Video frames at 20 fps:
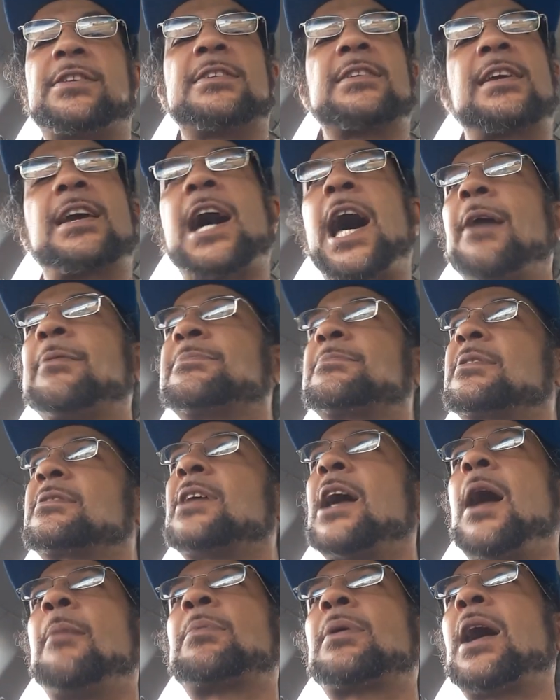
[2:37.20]
as a top
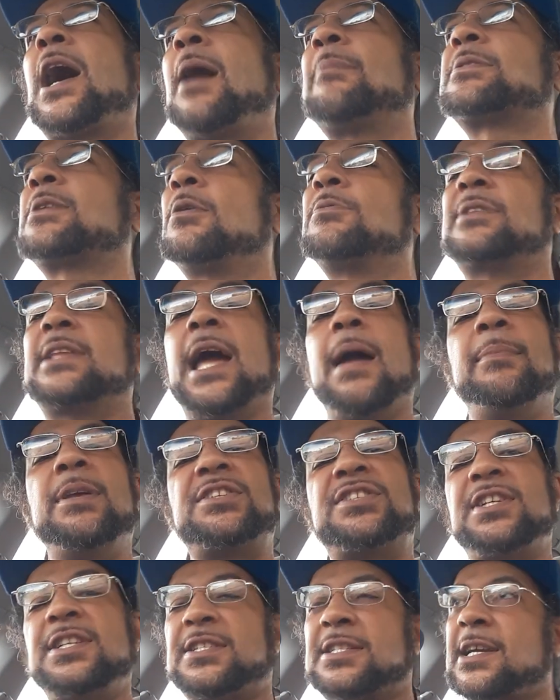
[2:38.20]
cop, so damn it,
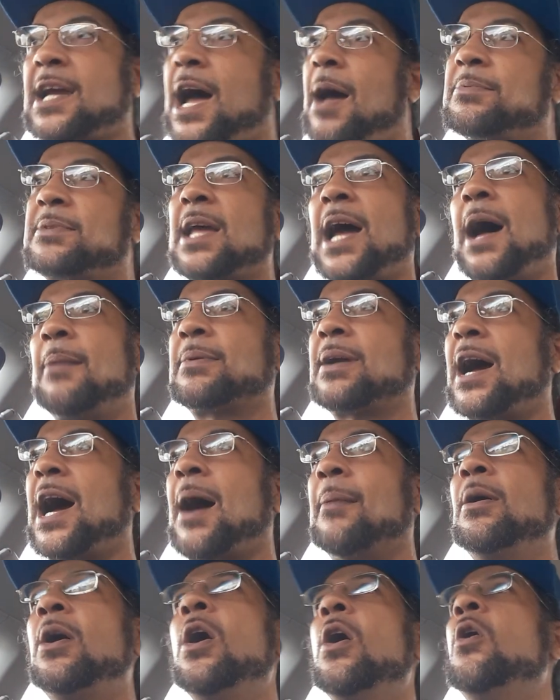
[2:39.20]
she's top cop.
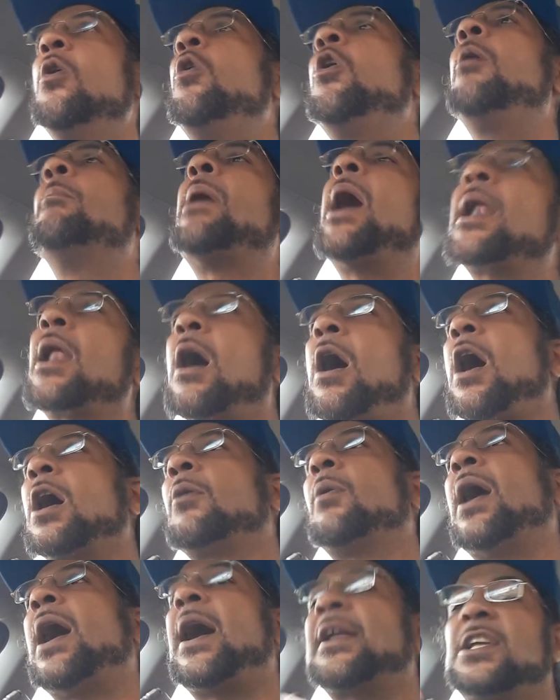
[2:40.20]
Who am I to argue
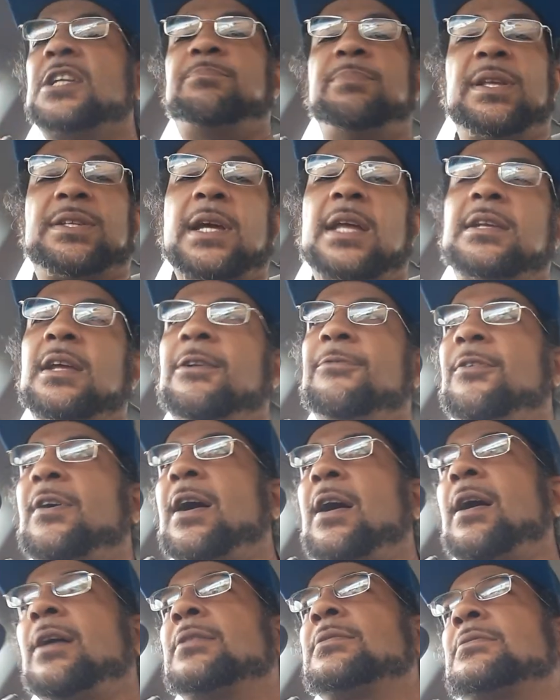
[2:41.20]
with how this bitch
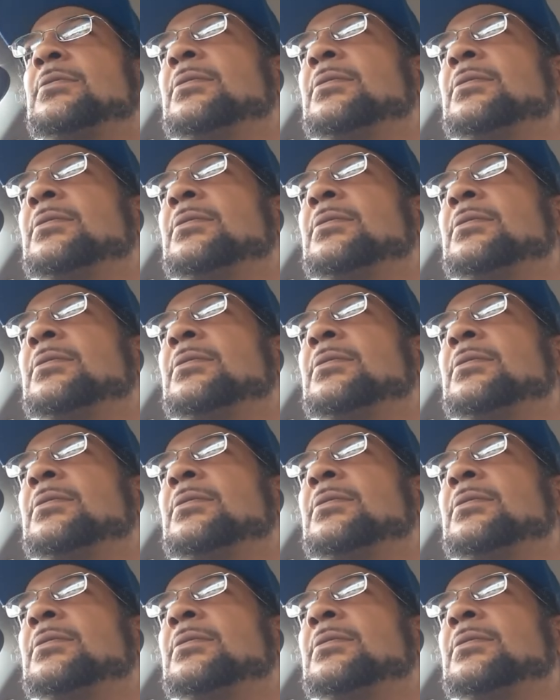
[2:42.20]
identifies?